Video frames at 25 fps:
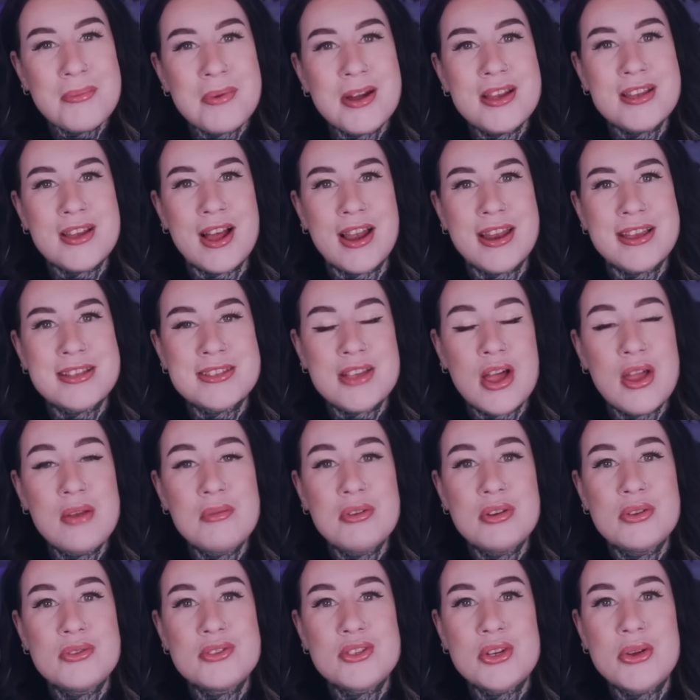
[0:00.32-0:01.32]
my darlings, I hope
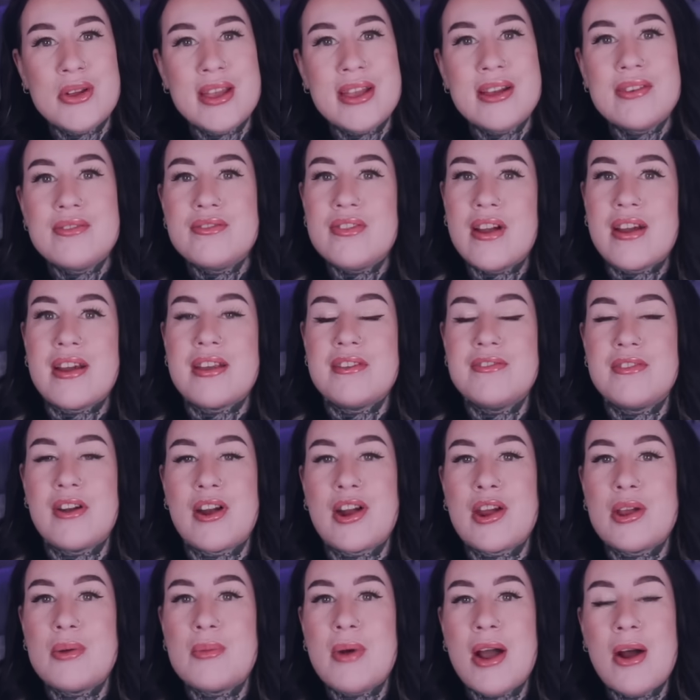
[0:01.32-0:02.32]
you're all doing very
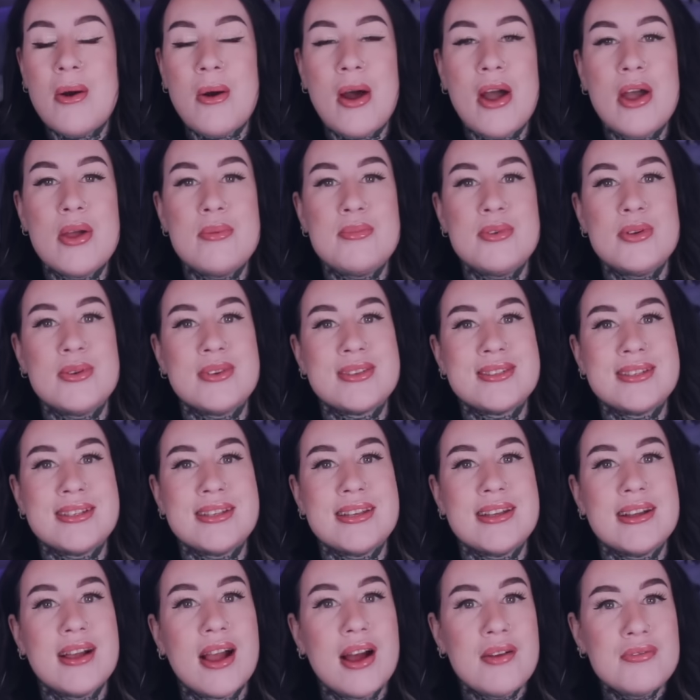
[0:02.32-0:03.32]
very well. I hope you are
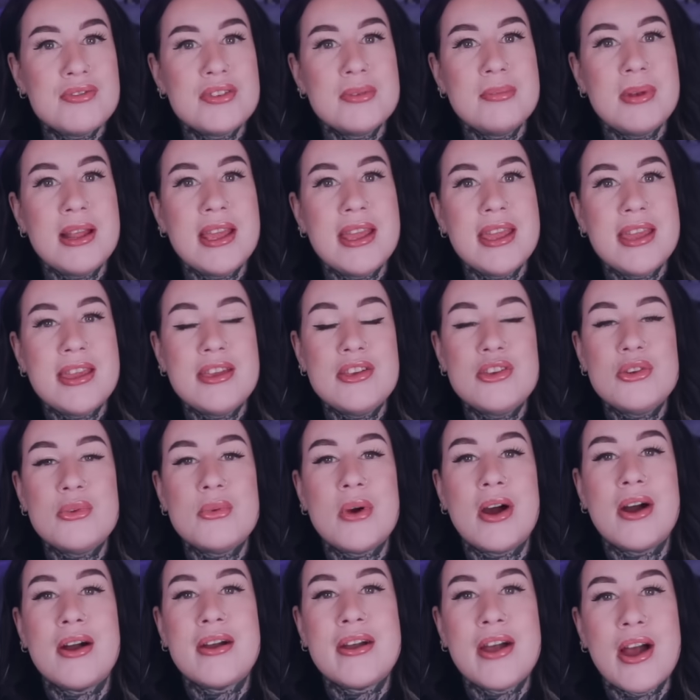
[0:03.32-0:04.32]
sitting comfortably,
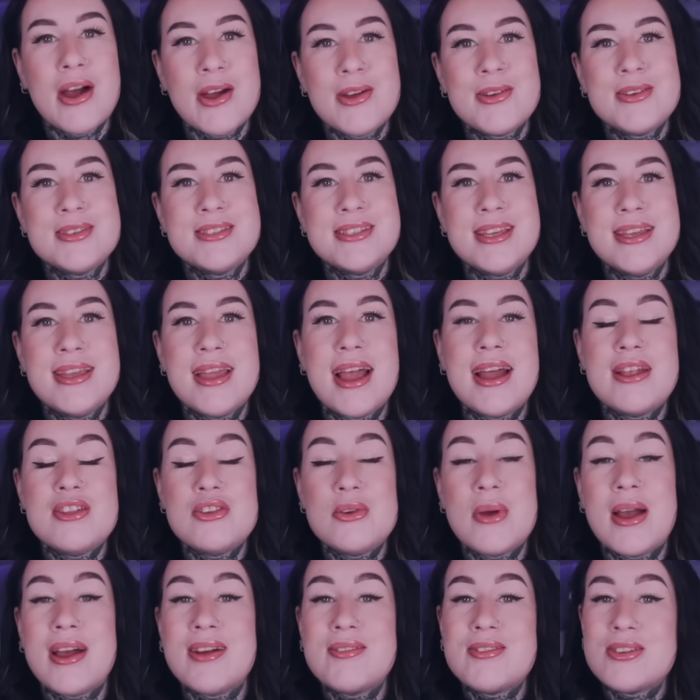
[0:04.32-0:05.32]
you are cozy and
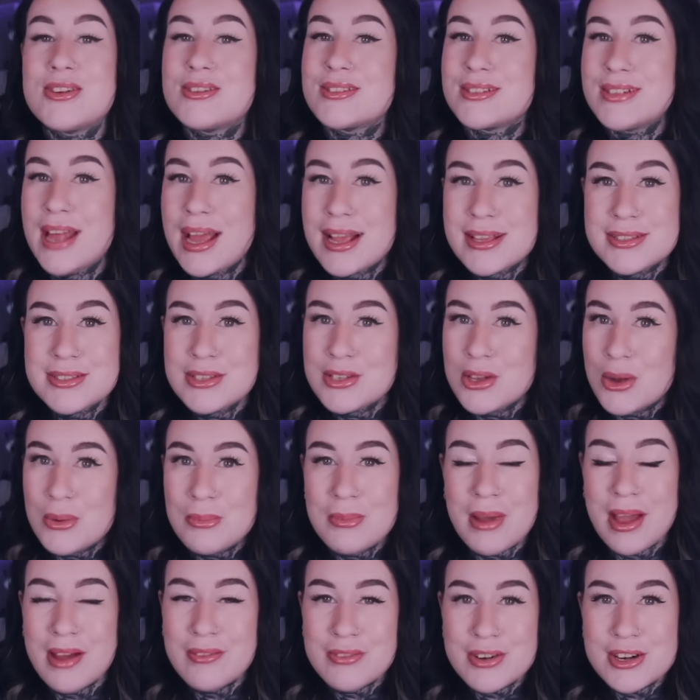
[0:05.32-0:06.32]
you have your snacks and your
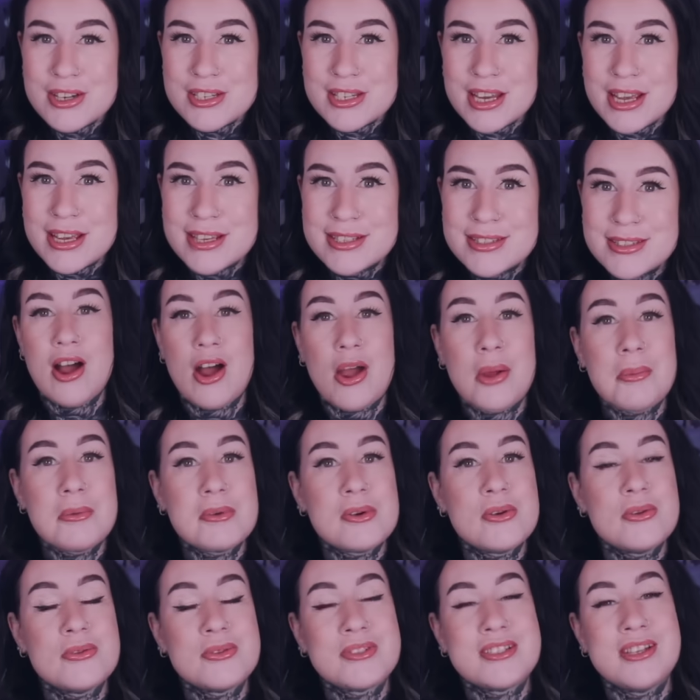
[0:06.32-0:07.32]
beverages. I hope
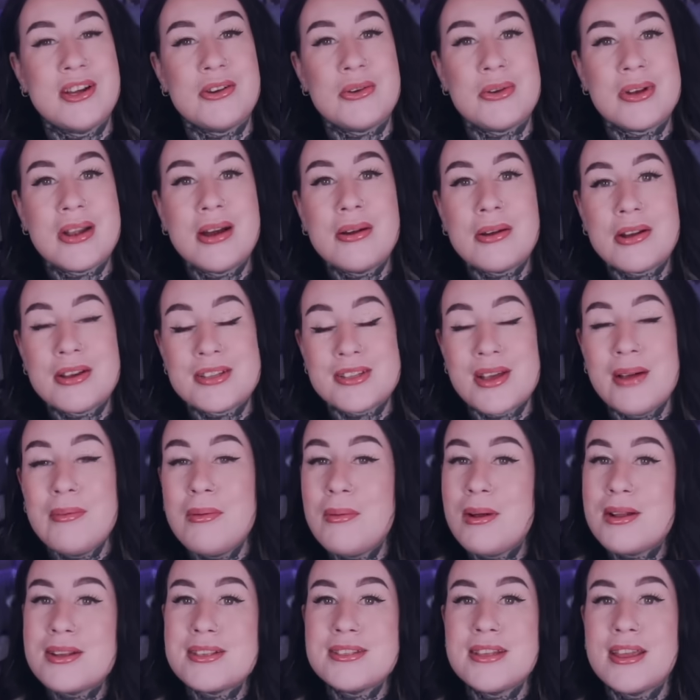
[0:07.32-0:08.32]
you're all snuggled up because I'm
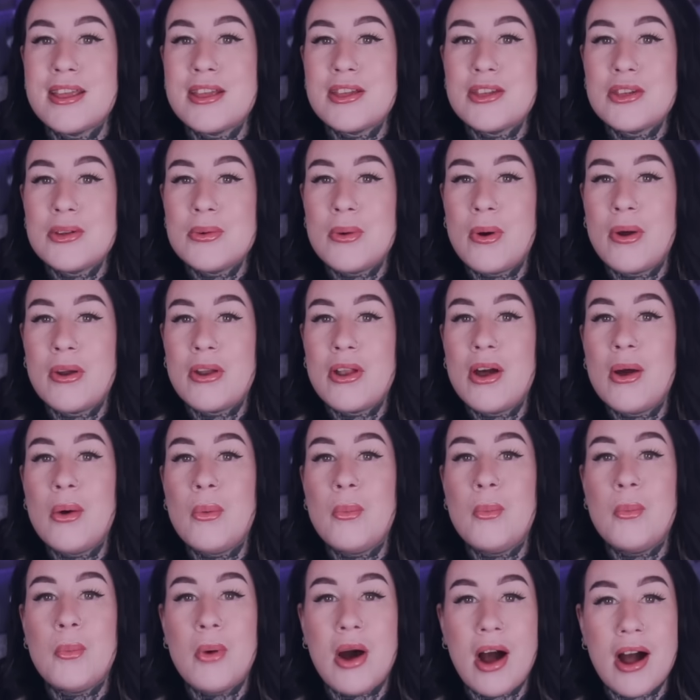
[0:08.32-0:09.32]
about to take you on a
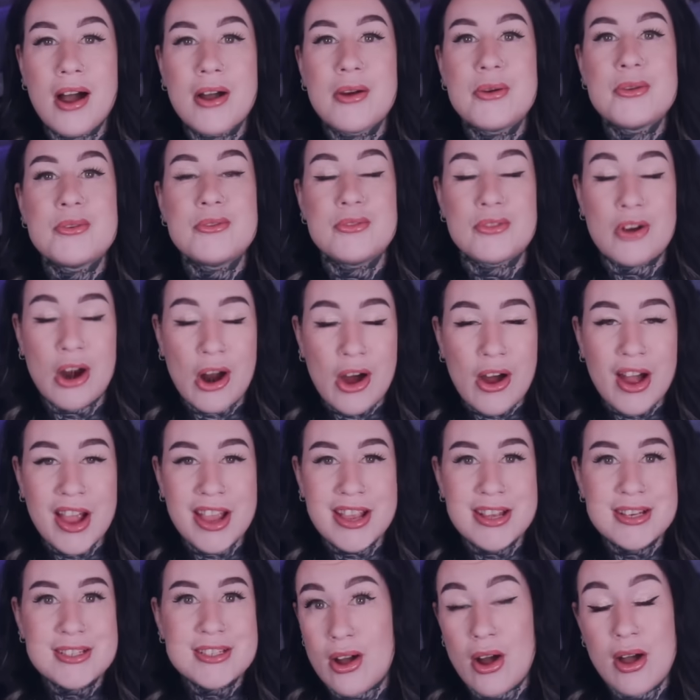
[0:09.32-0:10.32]
wild
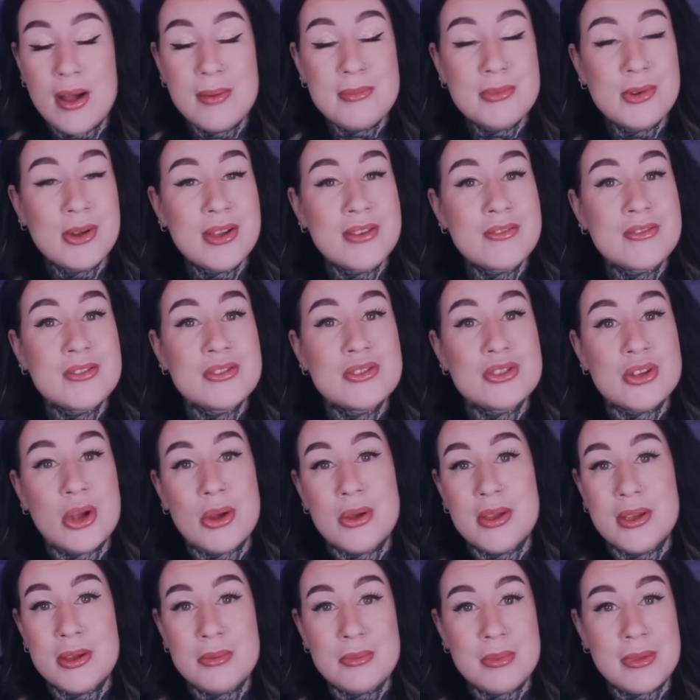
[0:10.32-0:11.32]
ride. I'm not even
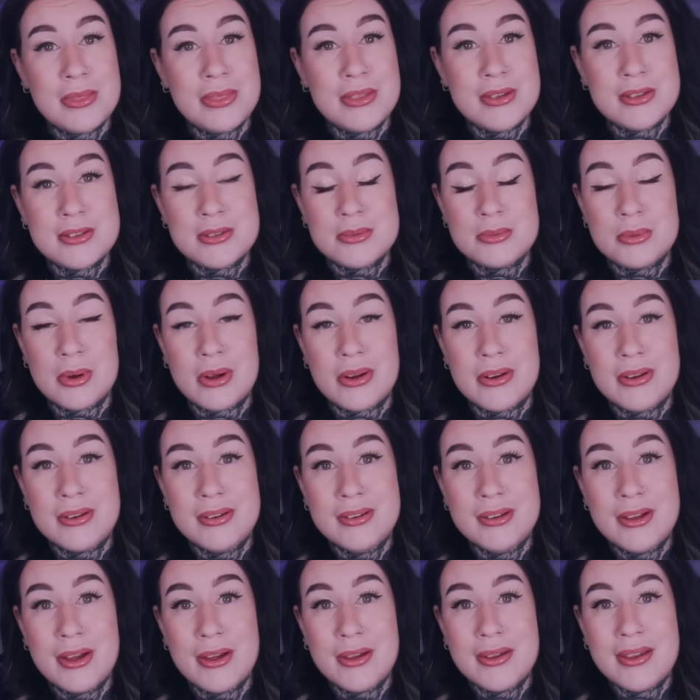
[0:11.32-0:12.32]
joking with this one,
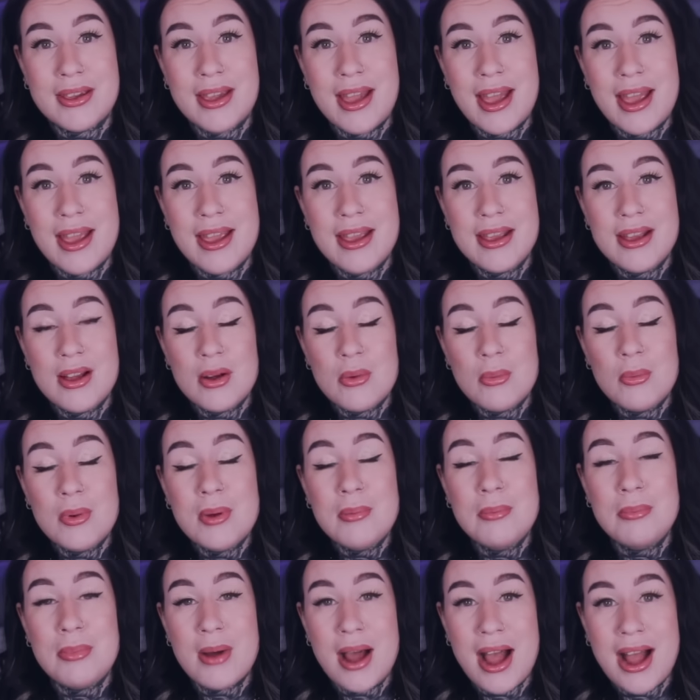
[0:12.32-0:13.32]
okay?
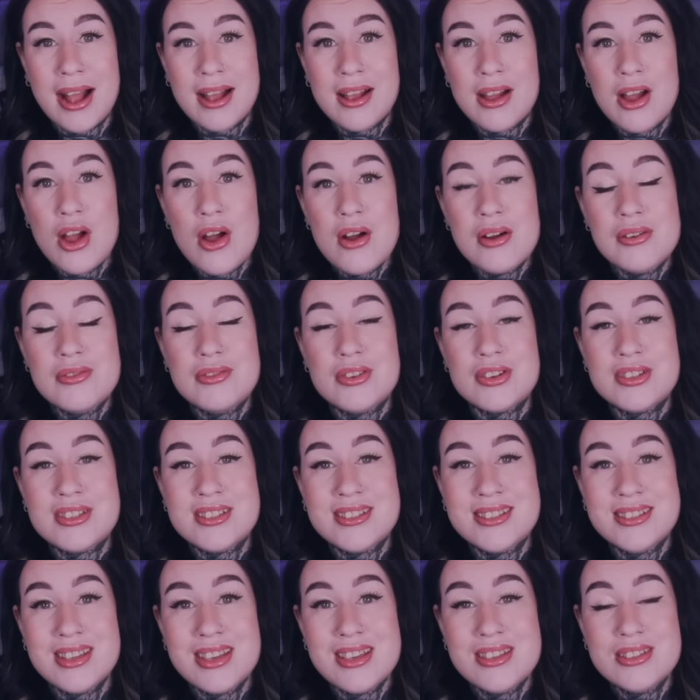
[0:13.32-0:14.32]
We're back for
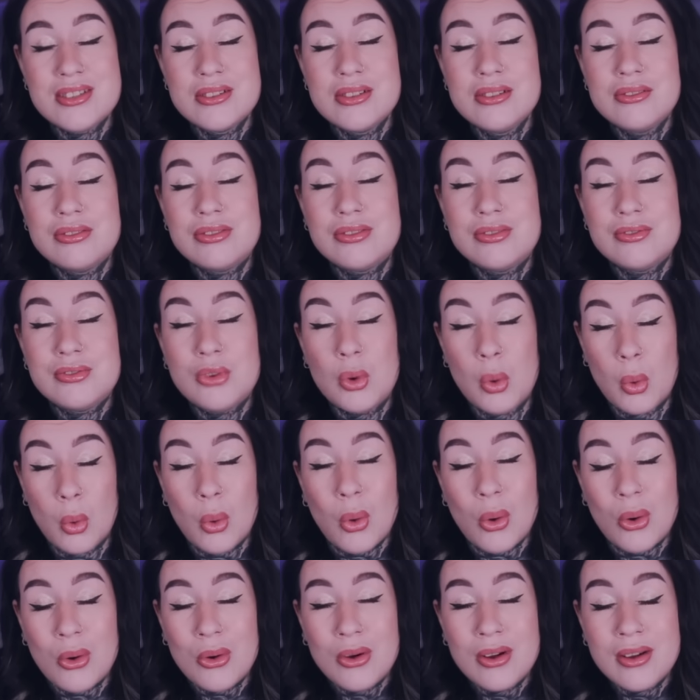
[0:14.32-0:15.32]
season
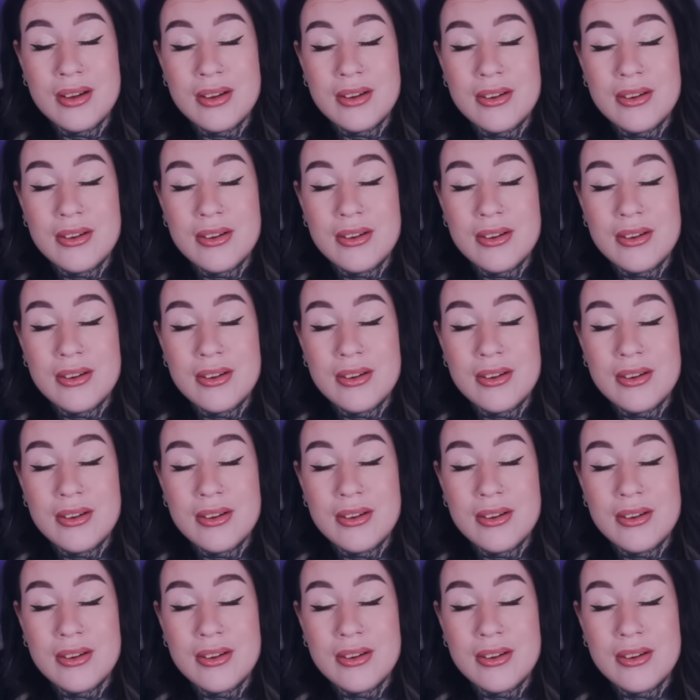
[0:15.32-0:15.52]
four